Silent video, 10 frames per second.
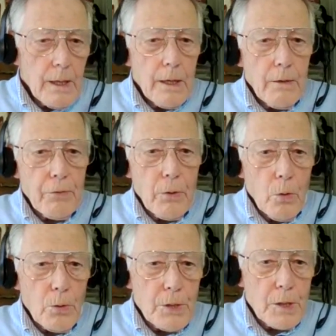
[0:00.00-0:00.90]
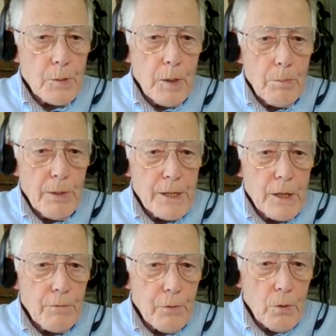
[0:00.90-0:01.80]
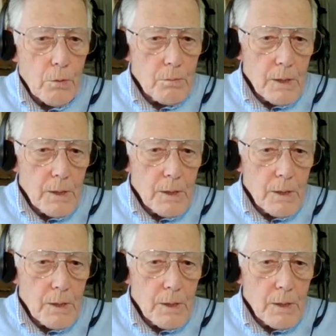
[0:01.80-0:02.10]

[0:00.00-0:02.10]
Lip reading: If the horse has been bitted for